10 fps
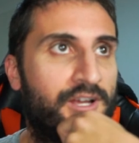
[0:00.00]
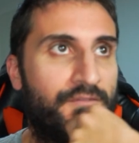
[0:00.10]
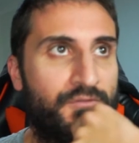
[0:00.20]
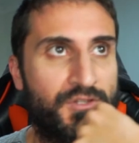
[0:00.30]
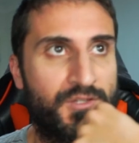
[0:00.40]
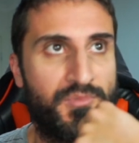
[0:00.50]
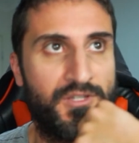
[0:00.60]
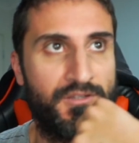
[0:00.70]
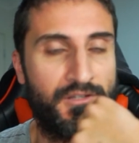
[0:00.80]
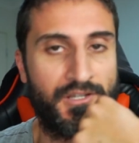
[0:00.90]
it out for a
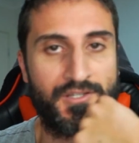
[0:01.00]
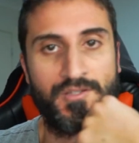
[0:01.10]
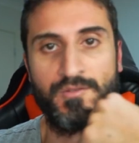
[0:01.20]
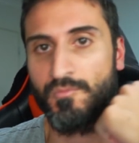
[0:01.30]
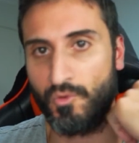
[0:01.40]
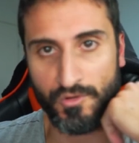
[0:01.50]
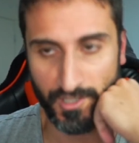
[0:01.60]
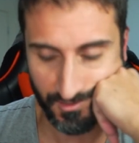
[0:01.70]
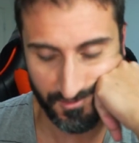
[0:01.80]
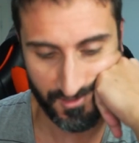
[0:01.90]
spin the next
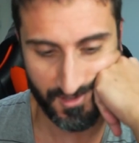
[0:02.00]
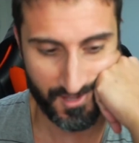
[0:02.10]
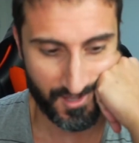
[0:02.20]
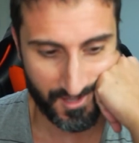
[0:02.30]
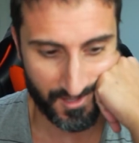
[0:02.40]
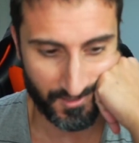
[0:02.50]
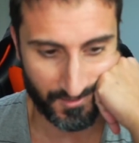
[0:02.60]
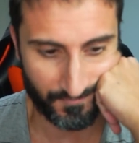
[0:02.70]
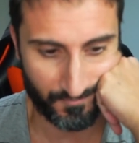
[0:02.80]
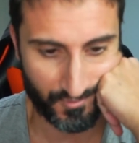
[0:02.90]
morning,
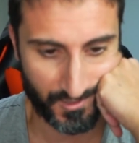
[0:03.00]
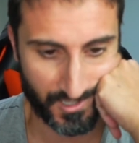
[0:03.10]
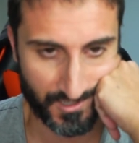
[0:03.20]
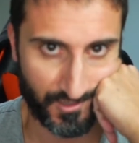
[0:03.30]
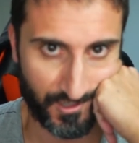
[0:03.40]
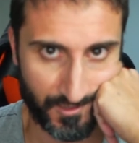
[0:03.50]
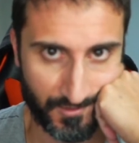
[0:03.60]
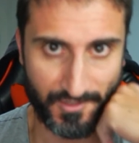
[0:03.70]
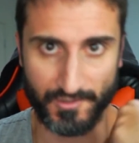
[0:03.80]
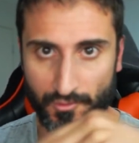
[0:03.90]
pretty excited
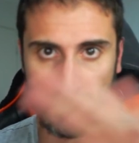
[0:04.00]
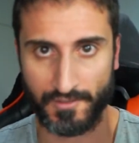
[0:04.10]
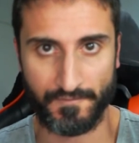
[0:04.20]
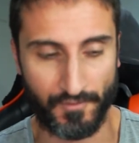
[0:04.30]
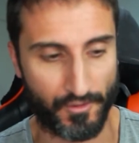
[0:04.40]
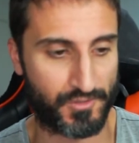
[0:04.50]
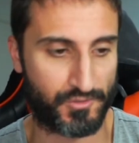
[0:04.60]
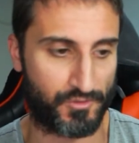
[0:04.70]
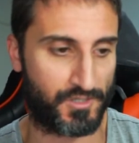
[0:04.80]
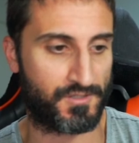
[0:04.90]
because there's all the
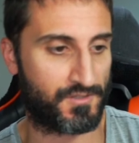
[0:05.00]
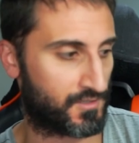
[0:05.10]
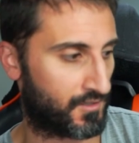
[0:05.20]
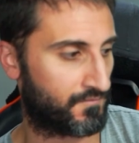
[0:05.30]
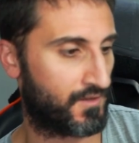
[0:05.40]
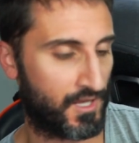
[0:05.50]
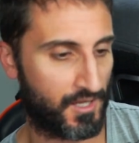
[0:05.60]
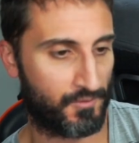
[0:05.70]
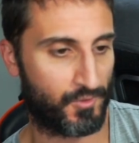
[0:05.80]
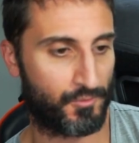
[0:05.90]
forest trees and stuff.
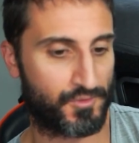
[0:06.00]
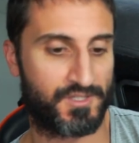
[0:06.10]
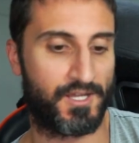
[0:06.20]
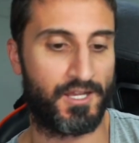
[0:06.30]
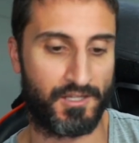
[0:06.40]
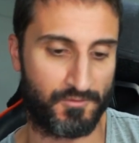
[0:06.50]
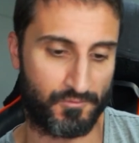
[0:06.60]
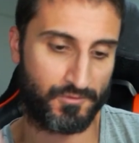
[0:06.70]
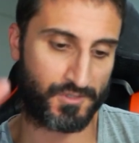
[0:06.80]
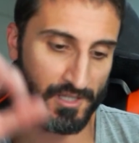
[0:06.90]
And where we were
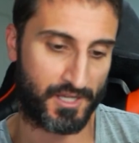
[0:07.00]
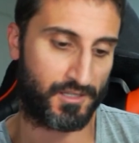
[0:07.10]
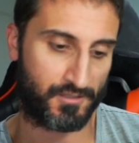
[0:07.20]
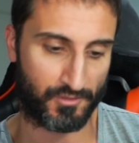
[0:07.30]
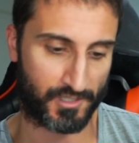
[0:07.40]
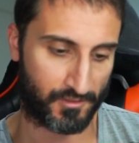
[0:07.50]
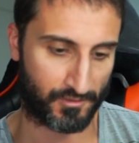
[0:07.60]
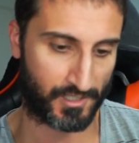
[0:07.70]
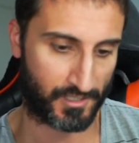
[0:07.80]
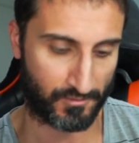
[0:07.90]
staying like
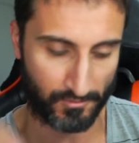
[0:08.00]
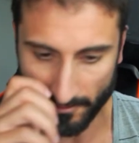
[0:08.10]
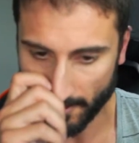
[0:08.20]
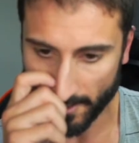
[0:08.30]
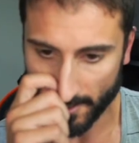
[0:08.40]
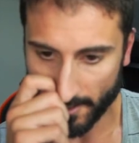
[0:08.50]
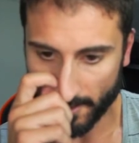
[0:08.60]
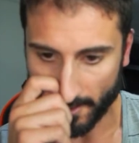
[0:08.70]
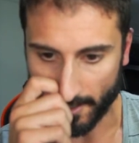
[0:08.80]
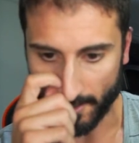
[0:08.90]
on a hill
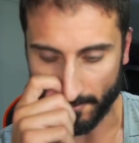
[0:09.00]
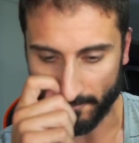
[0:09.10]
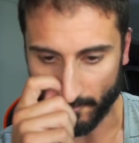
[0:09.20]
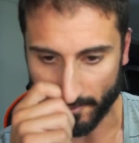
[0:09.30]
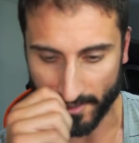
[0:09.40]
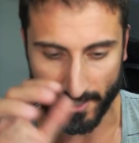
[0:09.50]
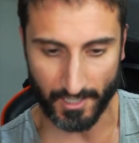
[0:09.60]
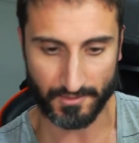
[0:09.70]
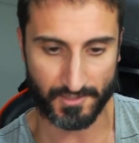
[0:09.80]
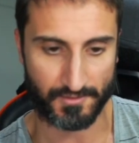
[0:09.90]
with a
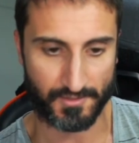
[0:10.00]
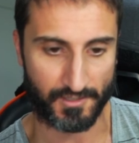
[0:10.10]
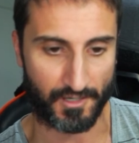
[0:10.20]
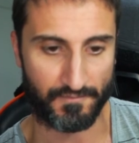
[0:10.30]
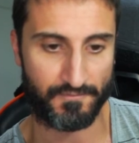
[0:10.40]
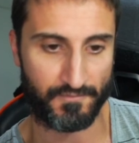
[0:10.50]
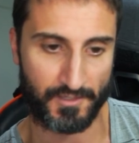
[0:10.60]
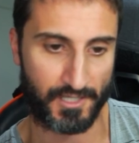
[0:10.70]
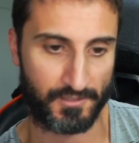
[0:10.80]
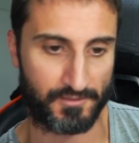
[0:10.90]
house and stuff.
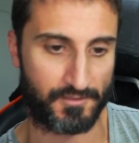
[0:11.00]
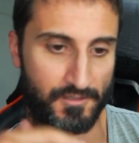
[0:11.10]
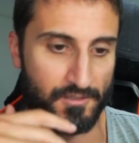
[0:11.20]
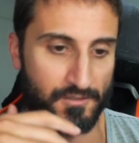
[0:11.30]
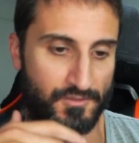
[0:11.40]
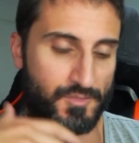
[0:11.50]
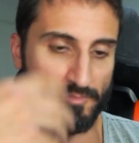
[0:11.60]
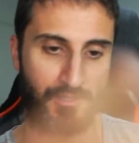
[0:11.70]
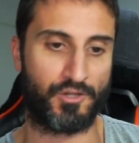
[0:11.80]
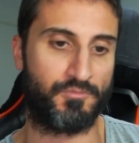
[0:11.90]
And just
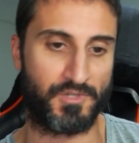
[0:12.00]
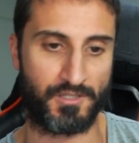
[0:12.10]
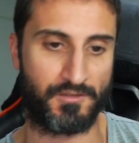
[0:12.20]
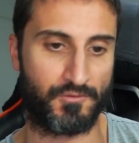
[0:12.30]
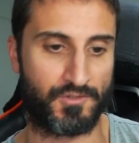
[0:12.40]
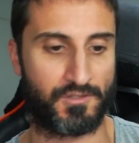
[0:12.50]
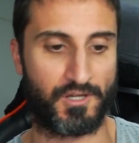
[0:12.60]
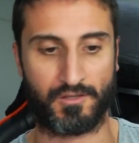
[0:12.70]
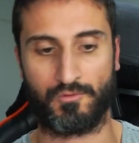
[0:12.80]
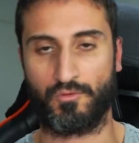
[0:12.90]
below me, there was
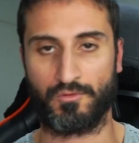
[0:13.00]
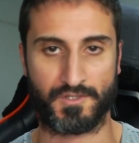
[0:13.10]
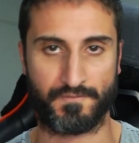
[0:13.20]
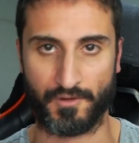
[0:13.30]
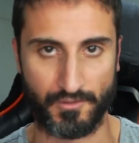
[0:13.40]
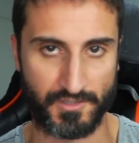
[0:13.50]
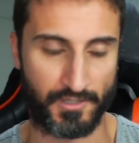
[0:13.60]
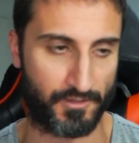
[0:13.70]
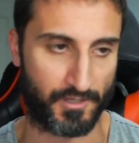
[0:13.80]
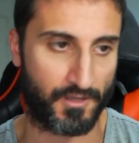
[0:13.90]
like all this forest
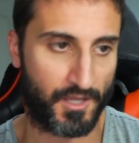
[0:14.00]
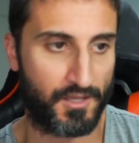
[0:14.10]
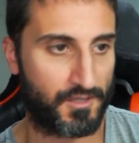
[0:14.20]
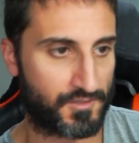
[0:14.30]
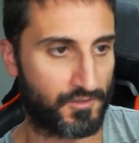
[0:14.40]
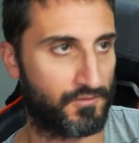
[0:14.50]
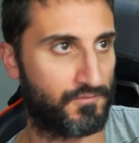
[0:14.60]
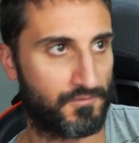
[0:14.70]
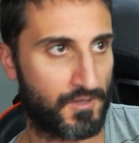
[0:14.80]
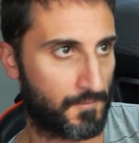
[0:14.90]
area. So